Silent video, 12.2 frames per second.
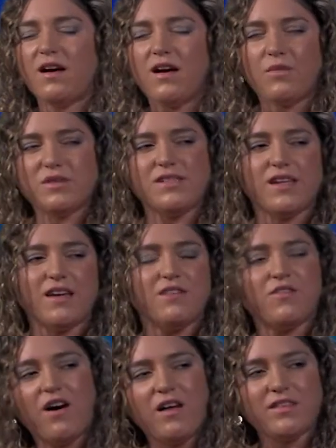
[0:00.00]
I would say
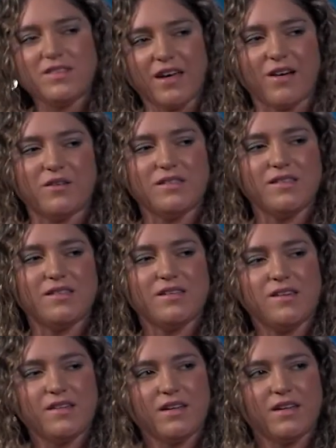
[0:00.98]
of all the towns
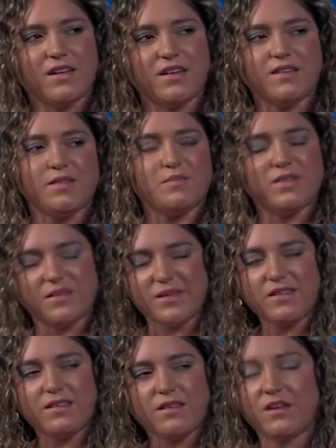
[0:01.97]
in
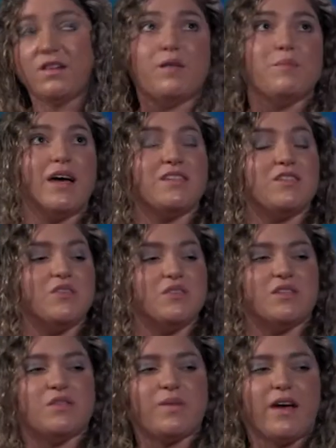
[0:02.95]
Plymouth, in
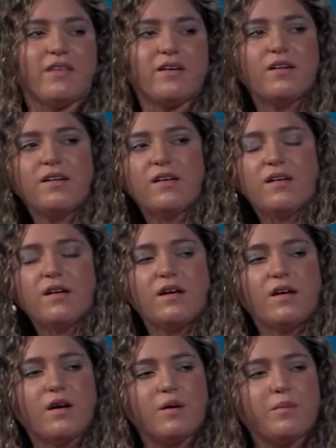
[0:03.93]
Massachusetts rather,
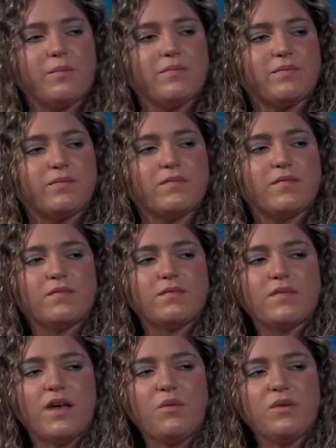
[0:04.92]
I
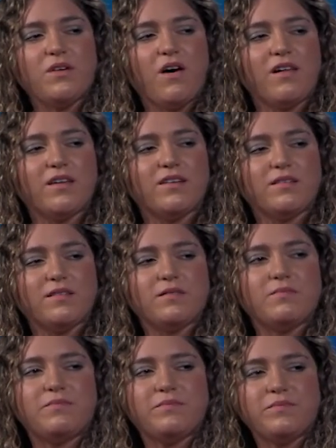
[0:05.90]
would call it
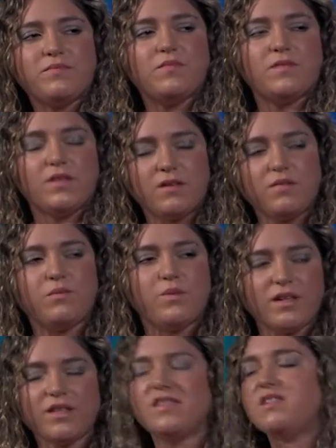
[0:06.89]

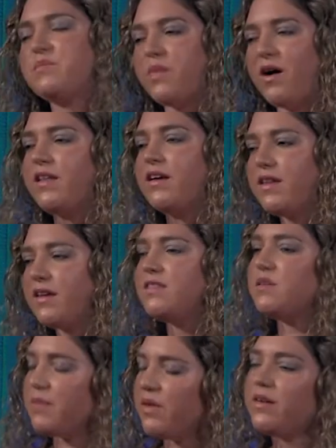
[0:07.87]
really symbolic.
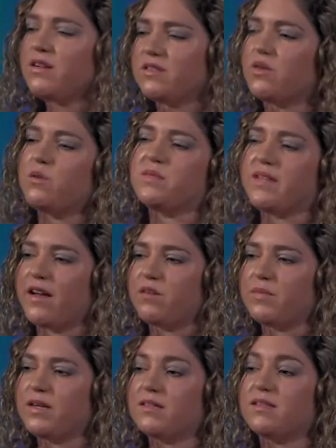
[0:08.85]
It's America's
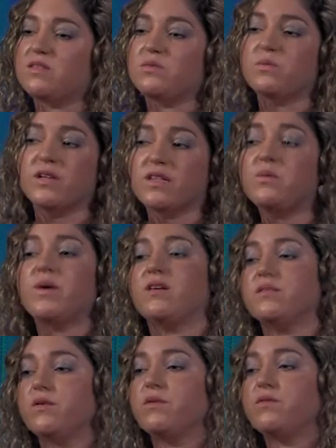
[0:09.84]
hometown because it's really
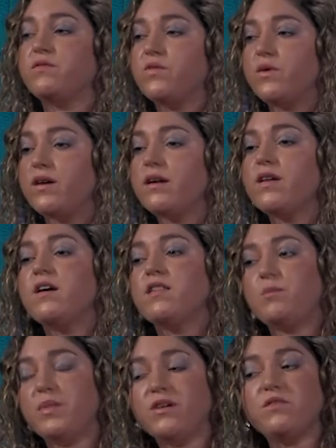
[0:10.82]
well known for
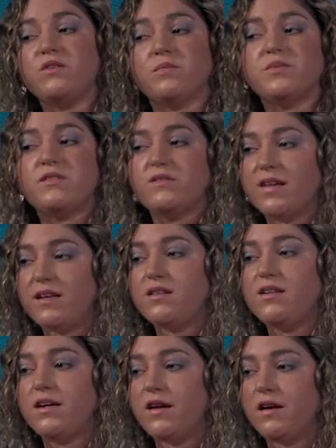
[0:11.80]
the Pilgrims who
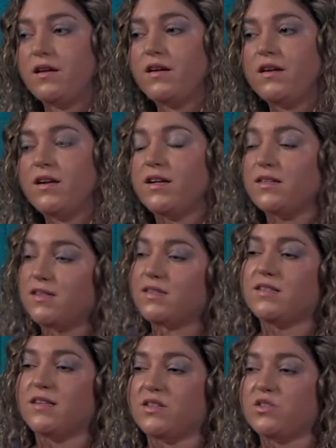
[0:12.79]
landed here in
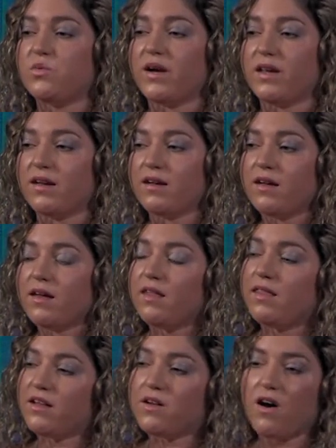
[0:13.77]
1620.
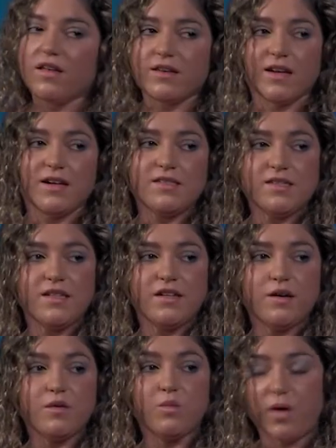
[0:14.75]
They colonized
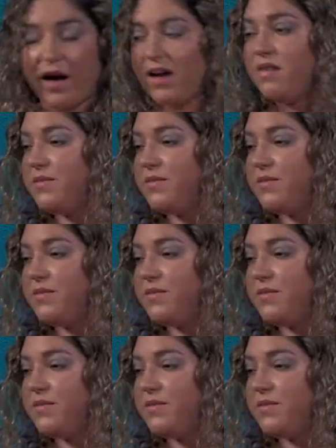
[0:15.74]
here. Why?